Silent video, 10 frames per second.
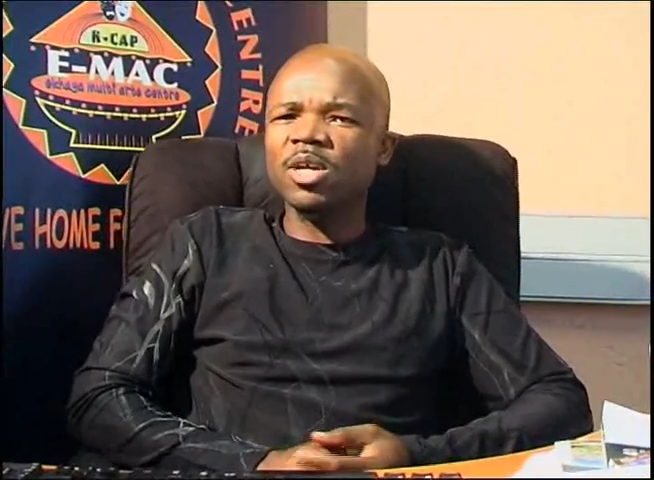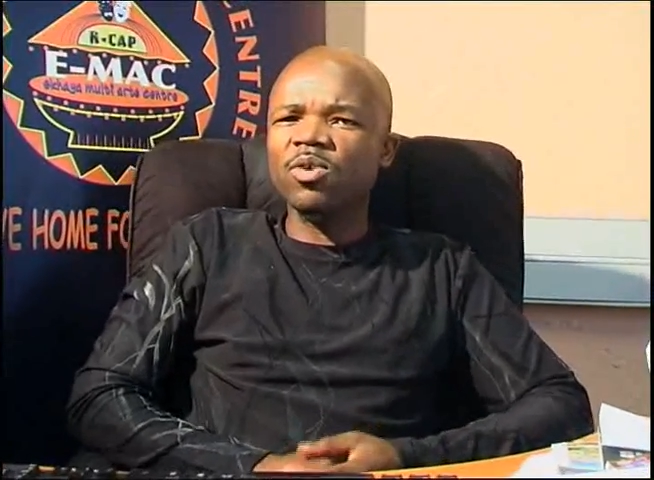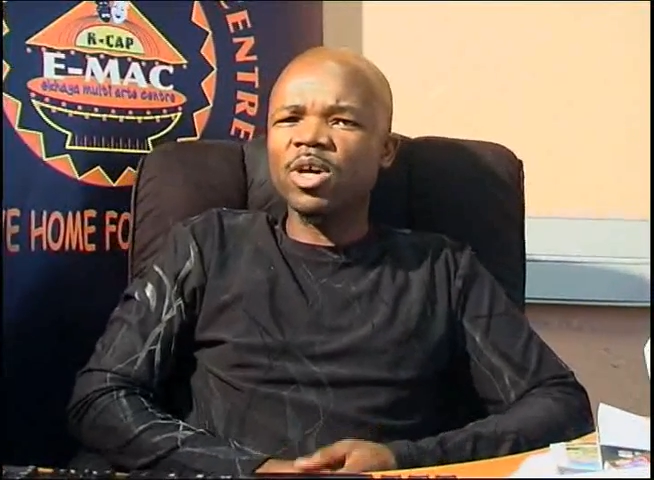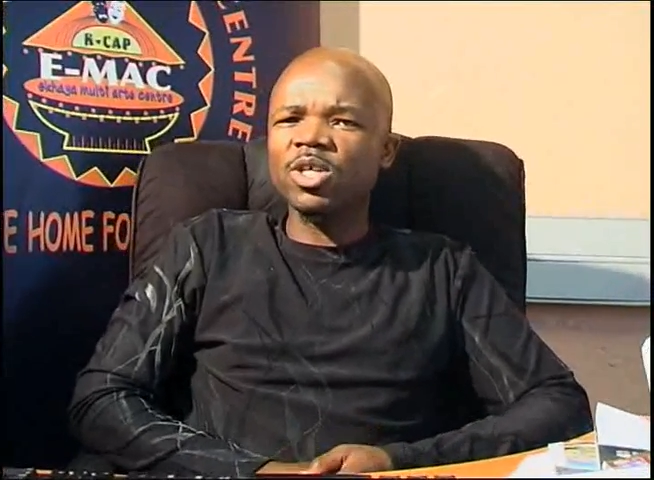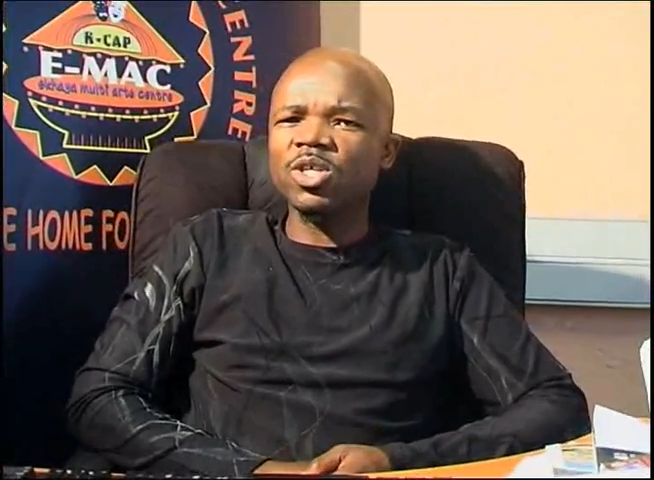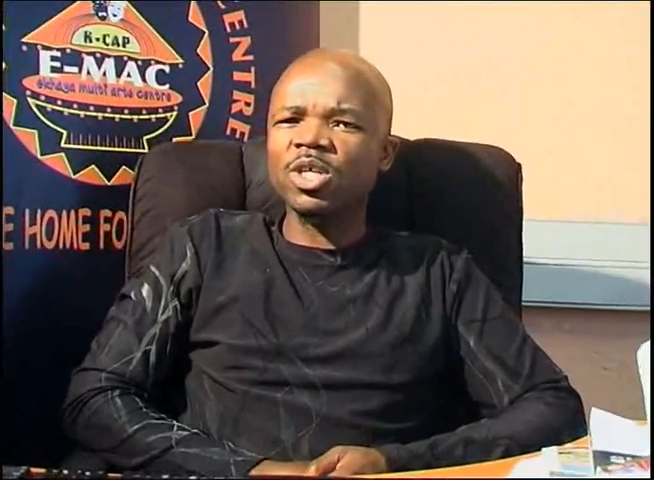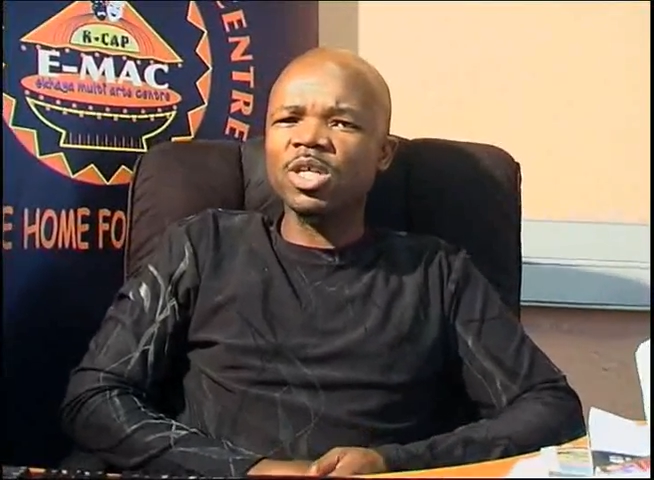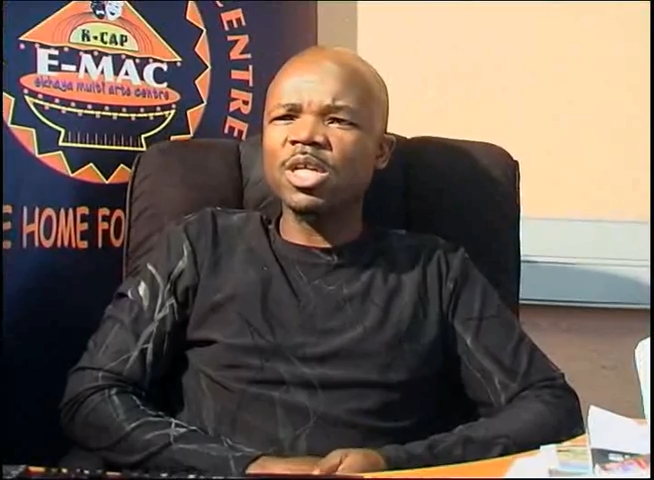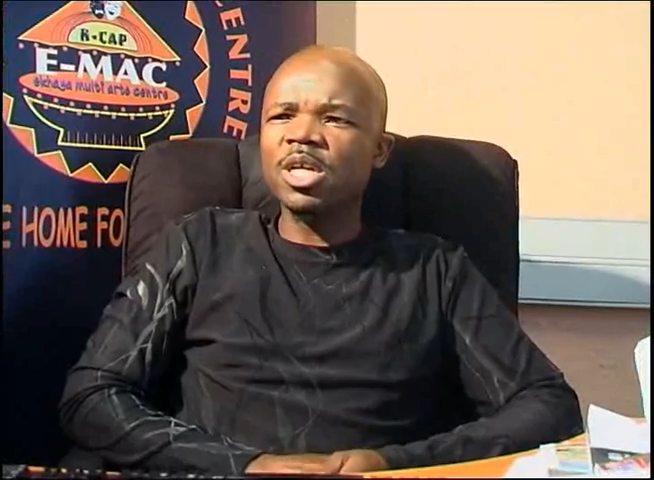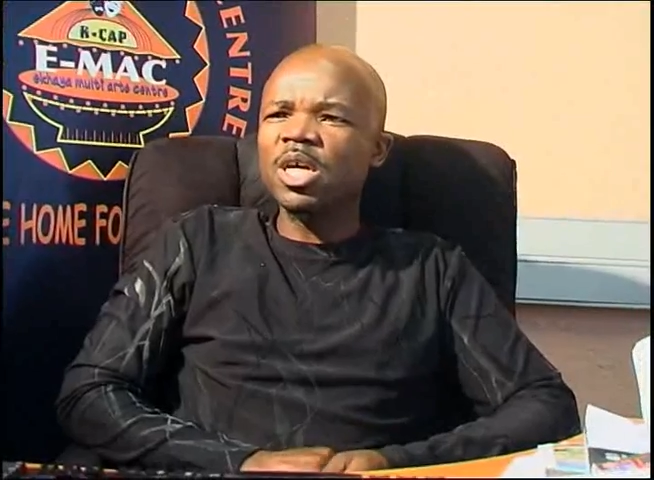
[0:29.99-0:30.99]

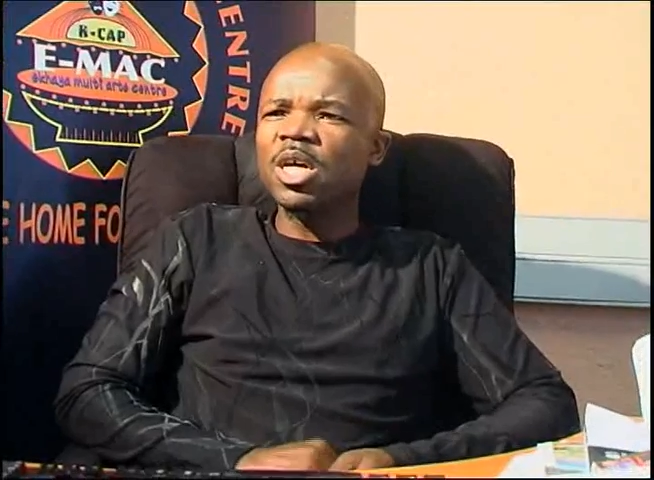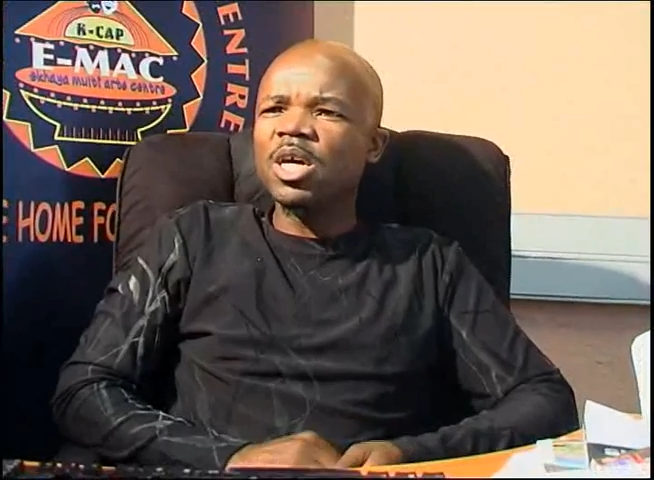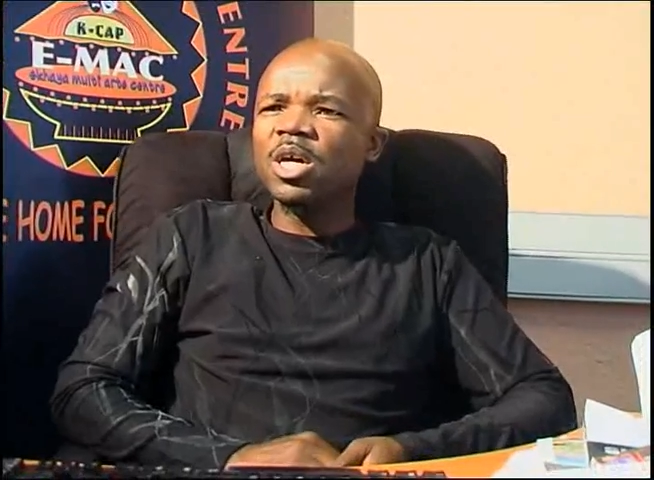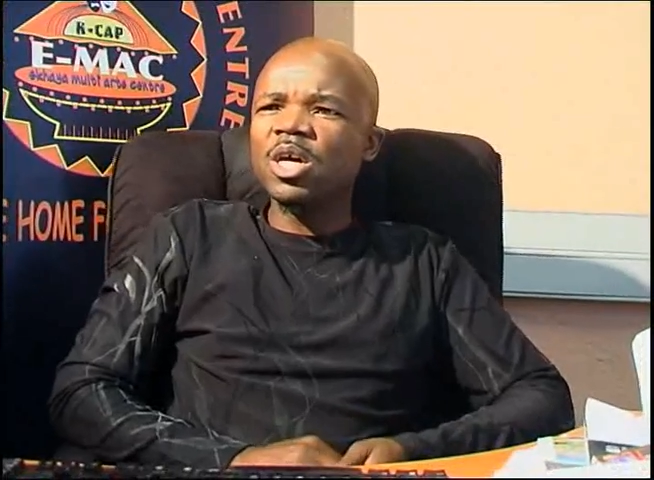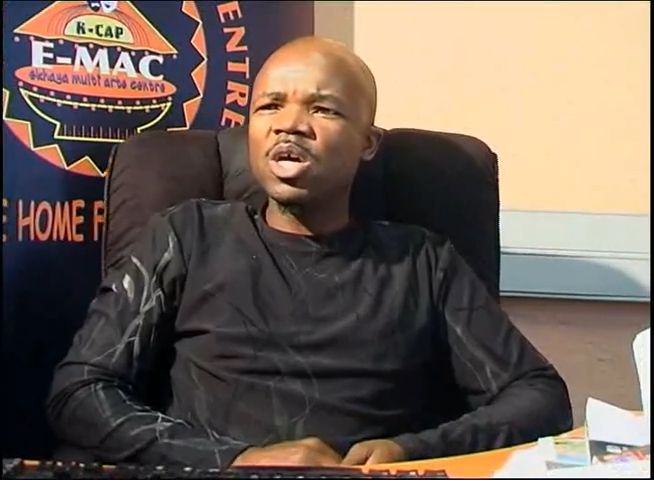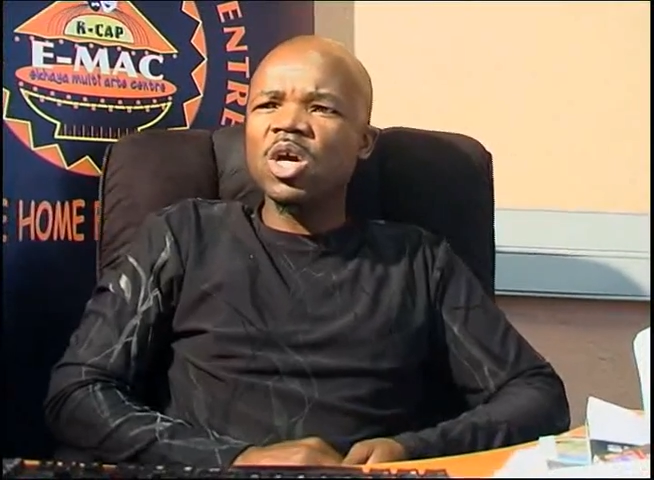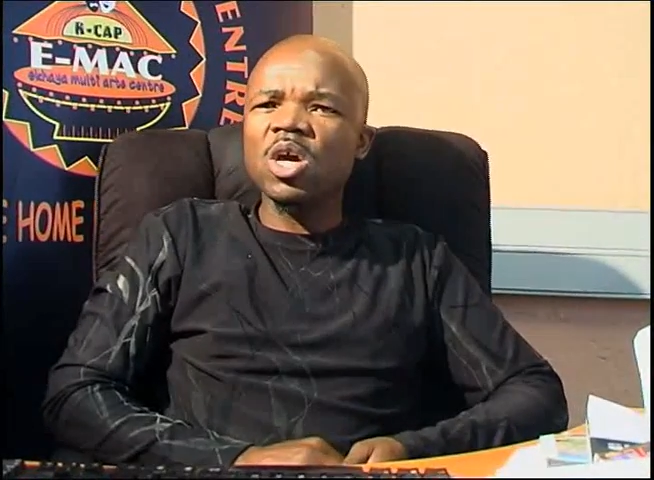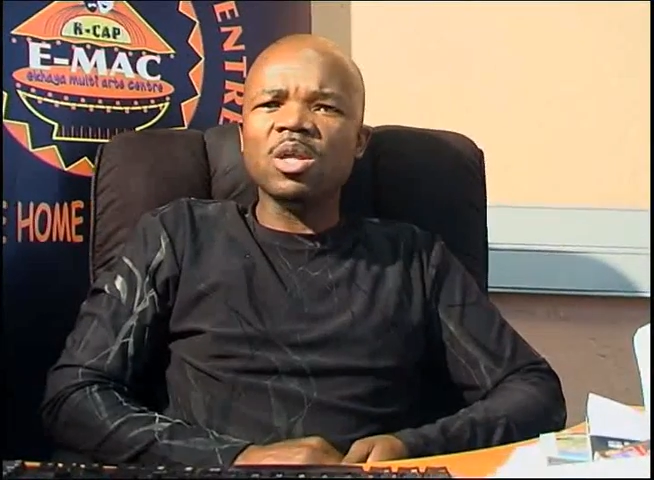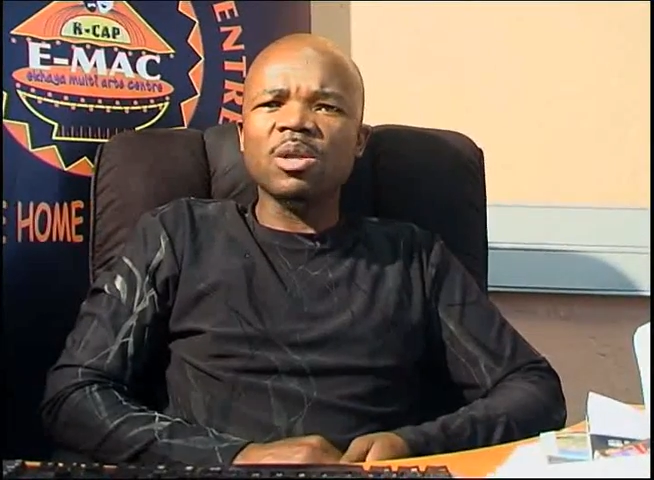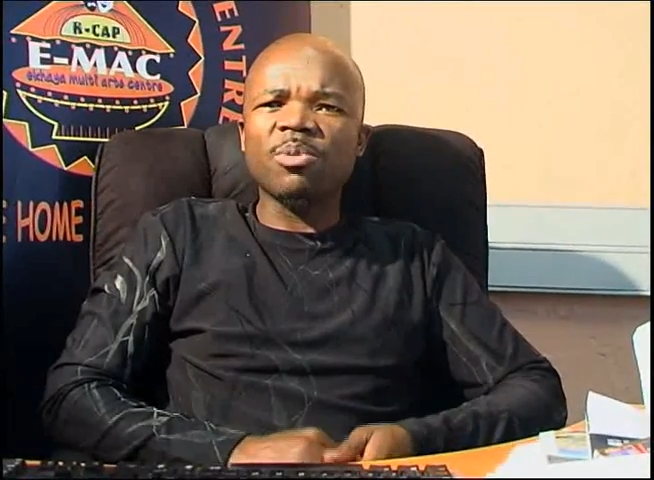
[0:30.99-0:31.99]
education
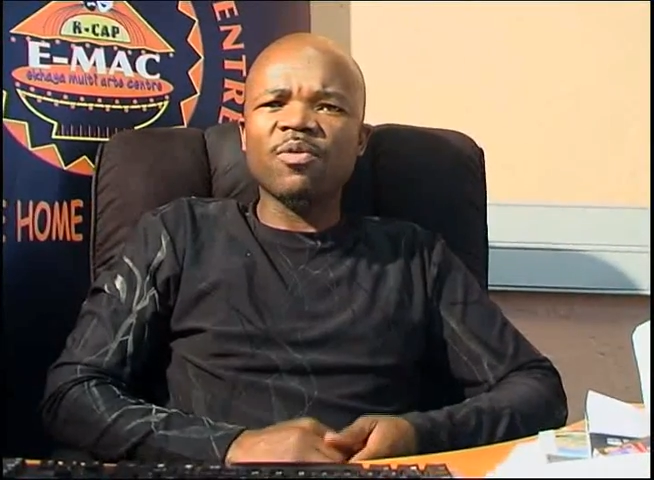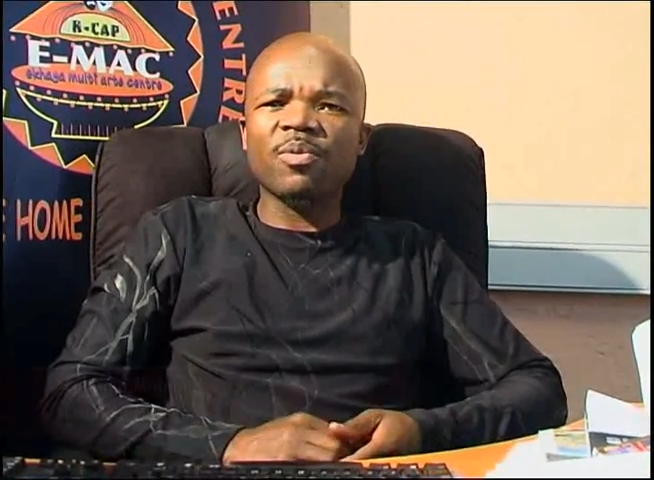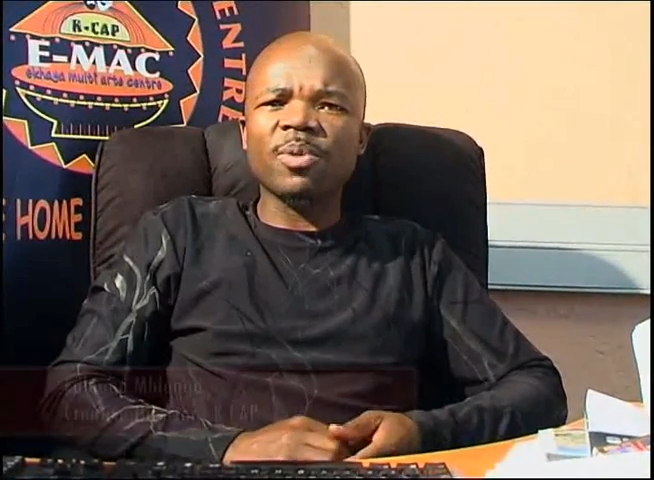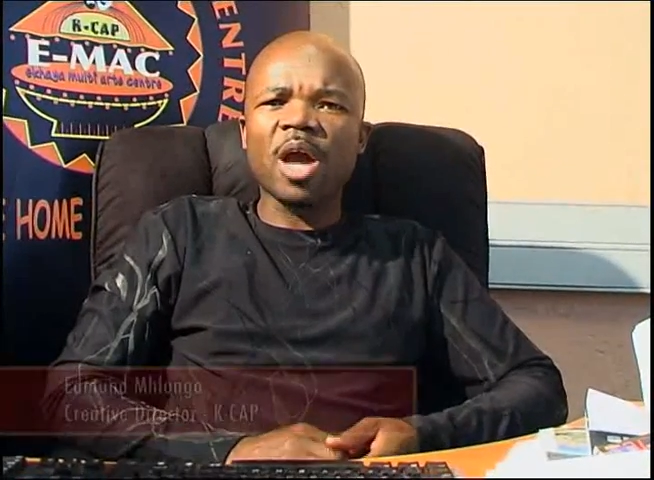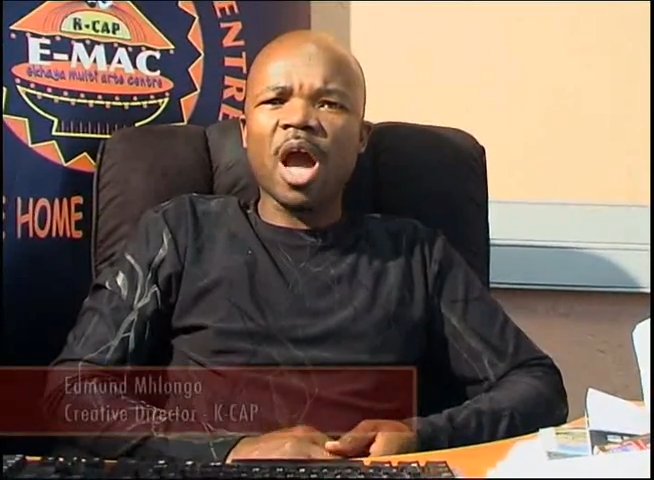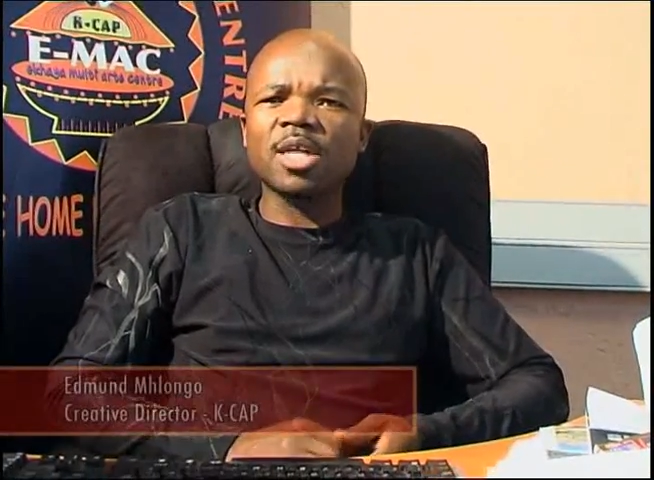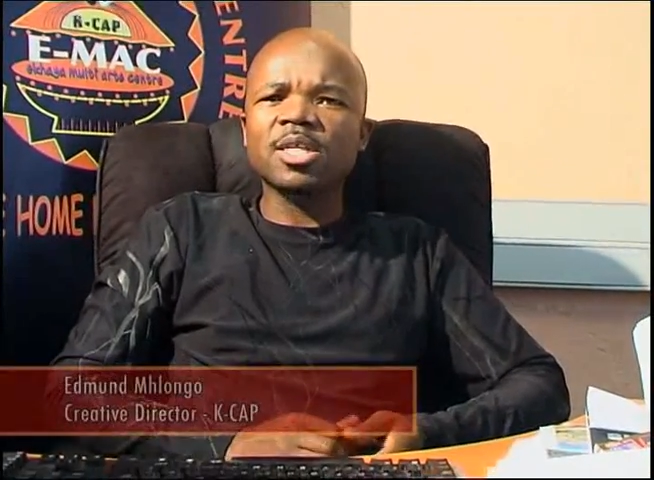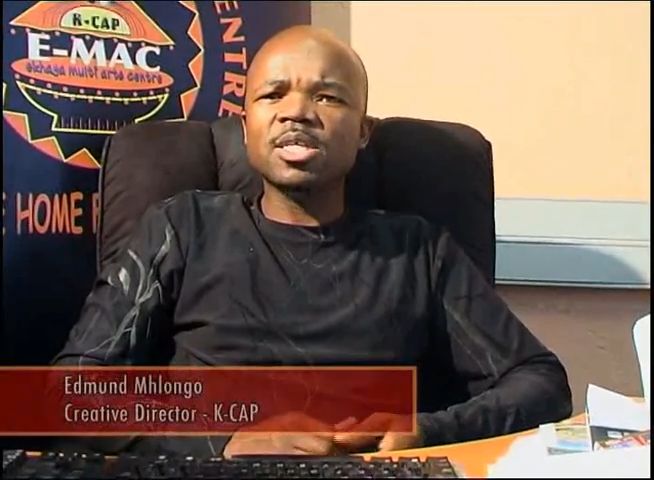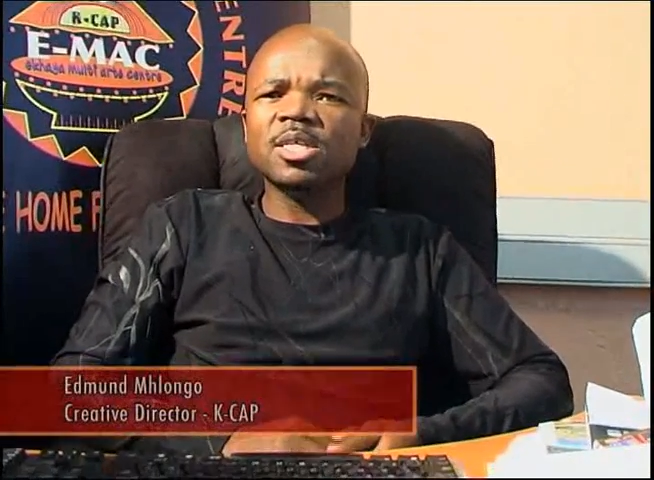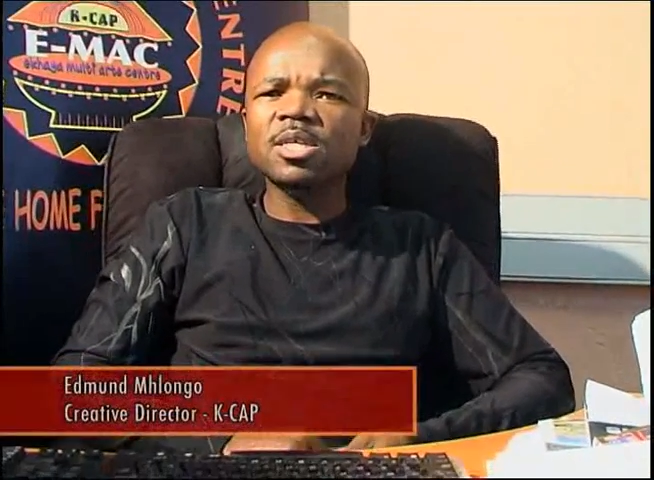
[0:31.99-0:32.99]
in the performing
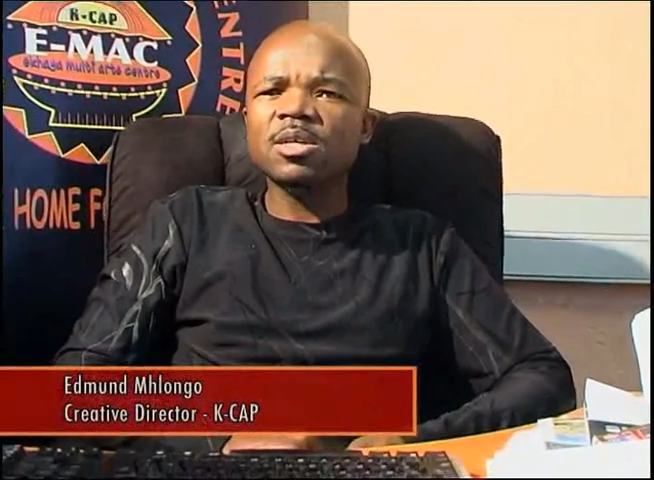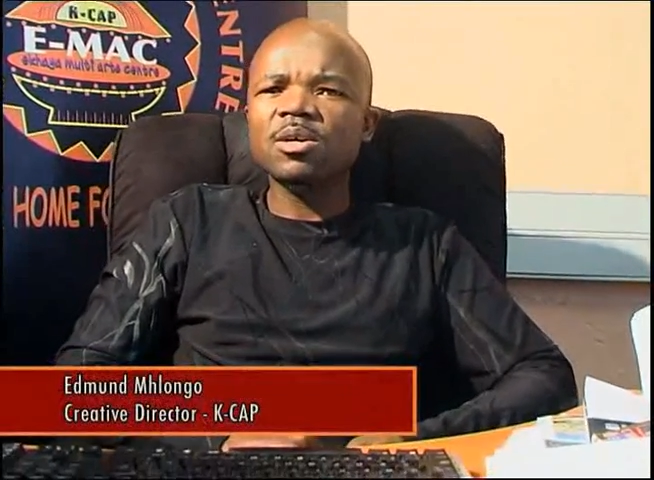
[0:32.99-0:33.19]
arts,